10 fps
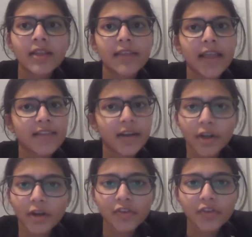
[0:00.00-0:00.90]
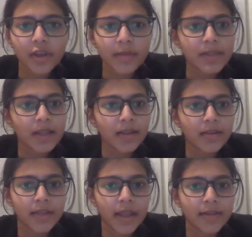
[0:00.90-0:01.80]
there's internships,
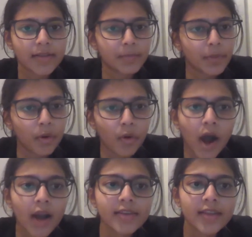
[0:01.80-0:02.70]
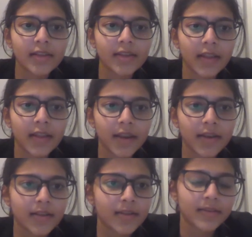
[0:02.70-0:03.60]
there is PORs, and then there
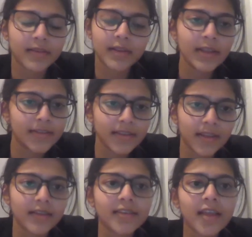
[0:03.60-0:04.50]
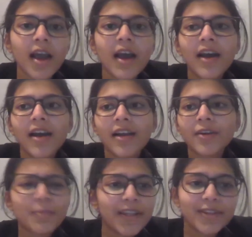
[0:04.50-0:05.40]
is ECAs.
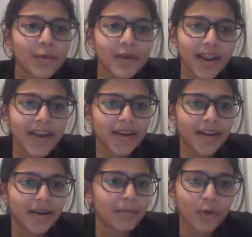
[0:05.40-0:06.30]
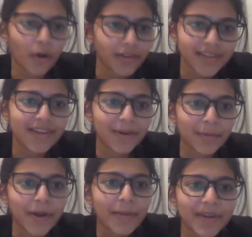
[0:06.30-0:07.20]
Please don't write projects
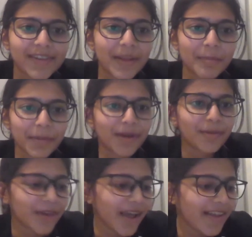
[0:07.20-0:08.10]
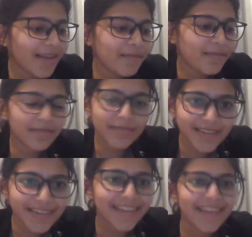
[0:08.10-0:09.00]
into it, because some people do that. And
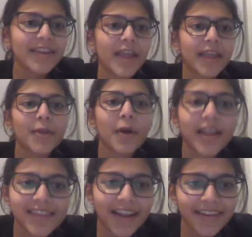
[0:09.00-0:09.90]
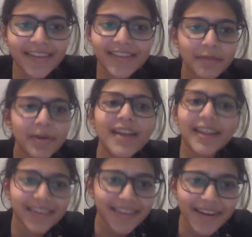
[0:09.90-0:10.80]
really, like, your consulting CV
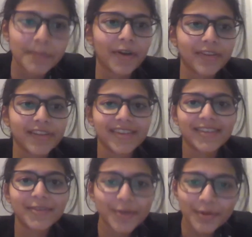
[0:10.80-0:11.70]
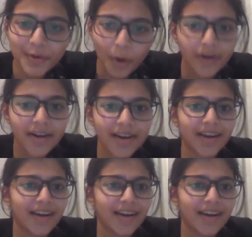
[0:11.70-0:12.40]
doesn't need projects. You should not